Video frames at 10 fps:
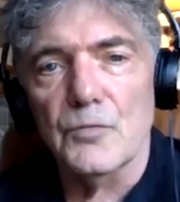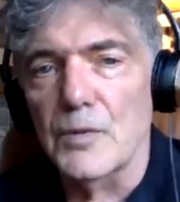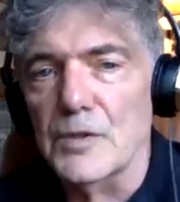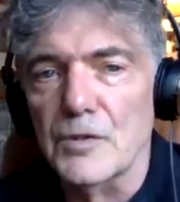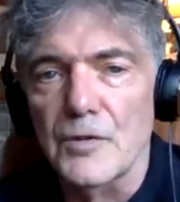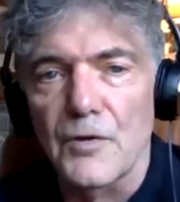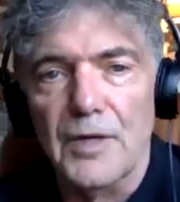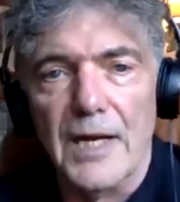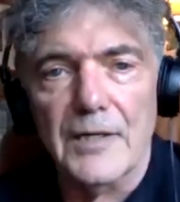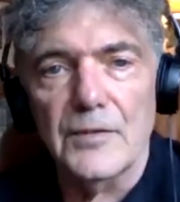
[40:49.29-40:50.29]
And once you learn
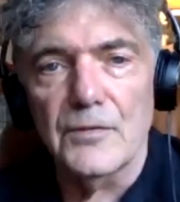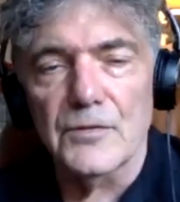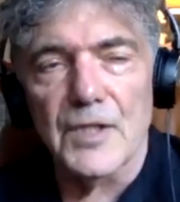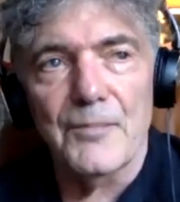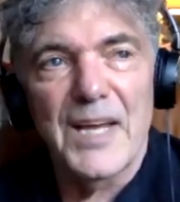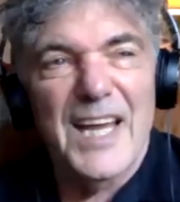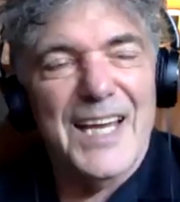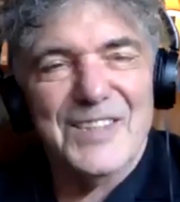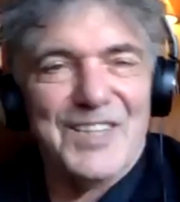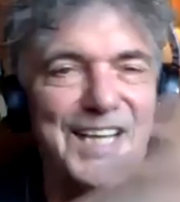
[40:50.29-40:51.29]
how to use them,
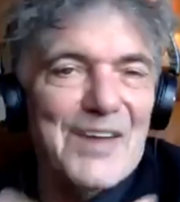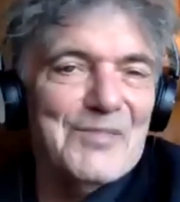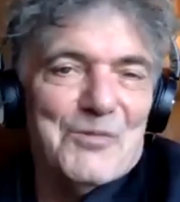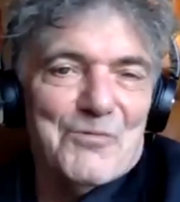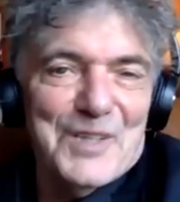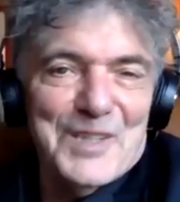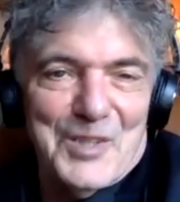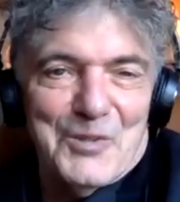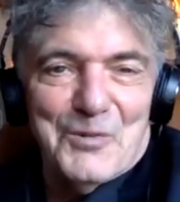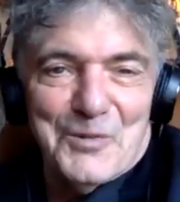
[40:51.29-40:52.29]
it's like having a
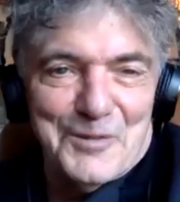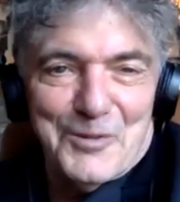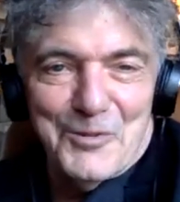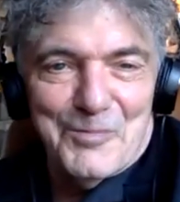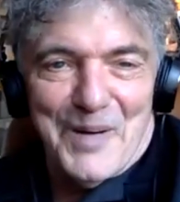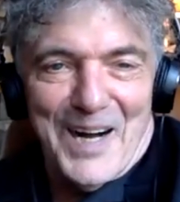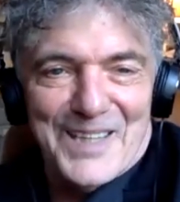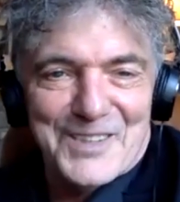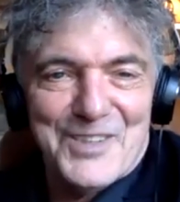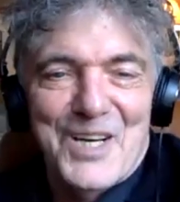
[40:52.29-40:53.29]
really cool
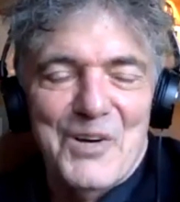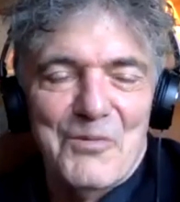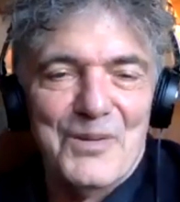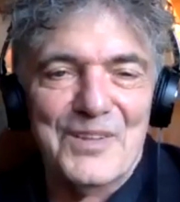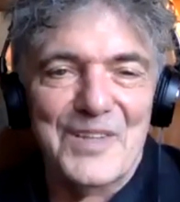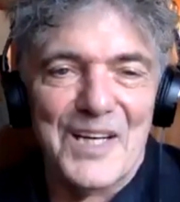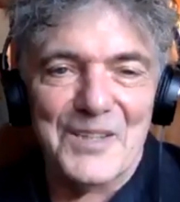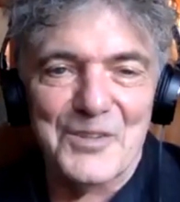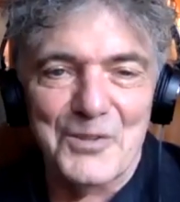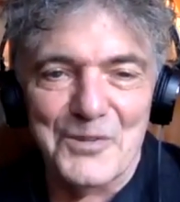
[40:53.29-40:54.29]
toolbox with a lot
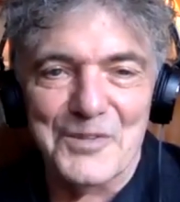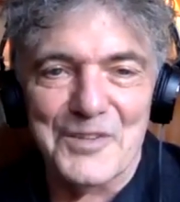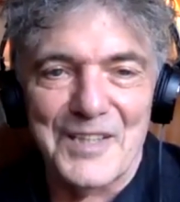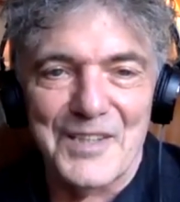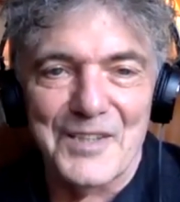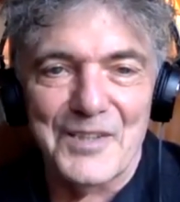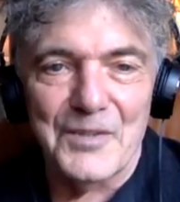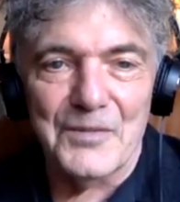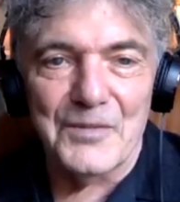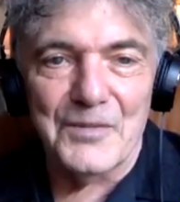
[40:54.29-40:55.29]
of tools that you can
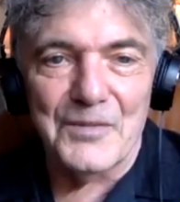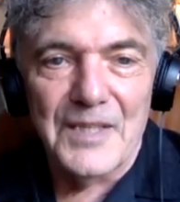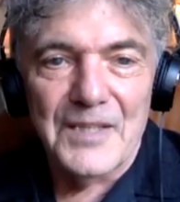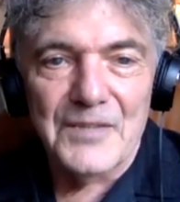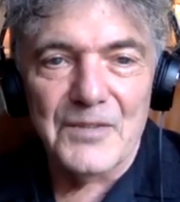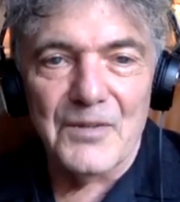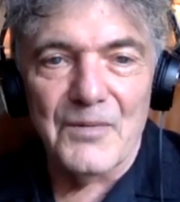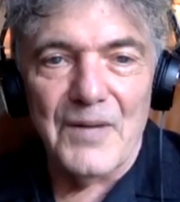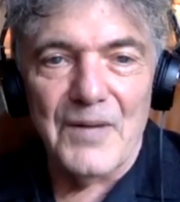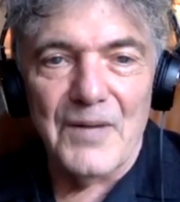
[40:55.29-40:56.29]
use.
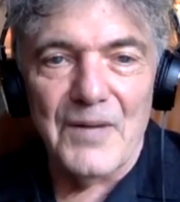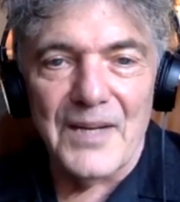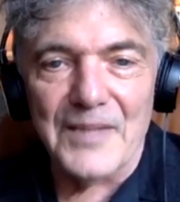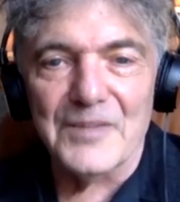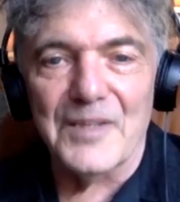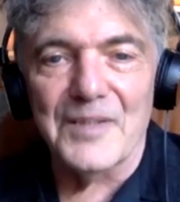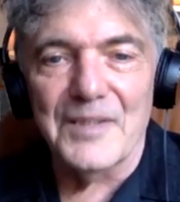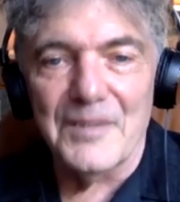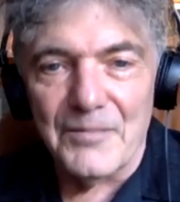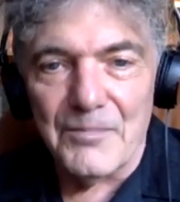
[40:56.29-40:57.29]
So
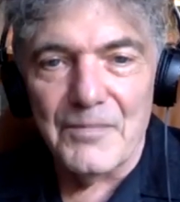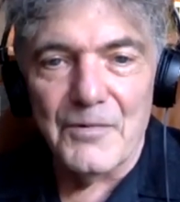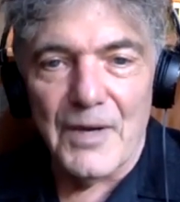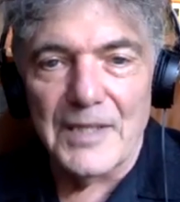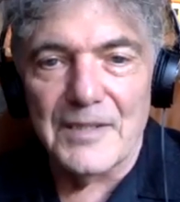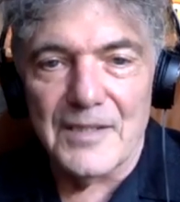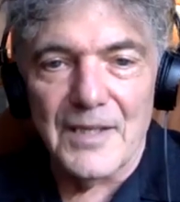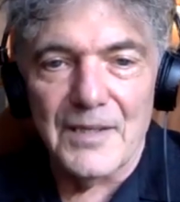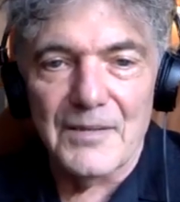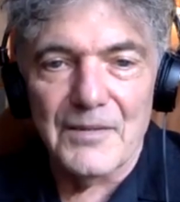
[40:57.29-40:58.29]
thanks, Ali. Great
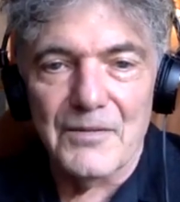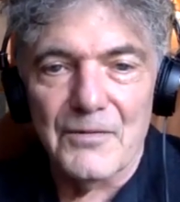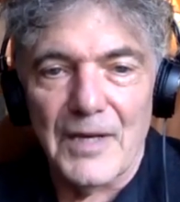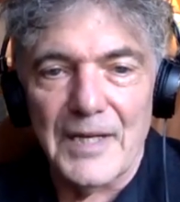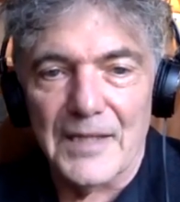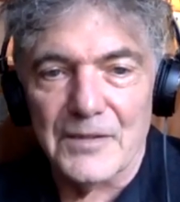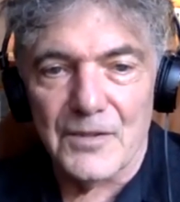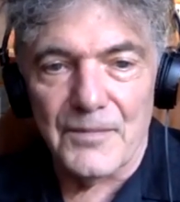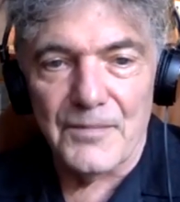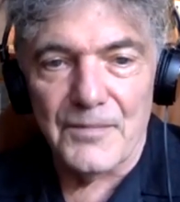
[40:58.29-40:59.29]
answer.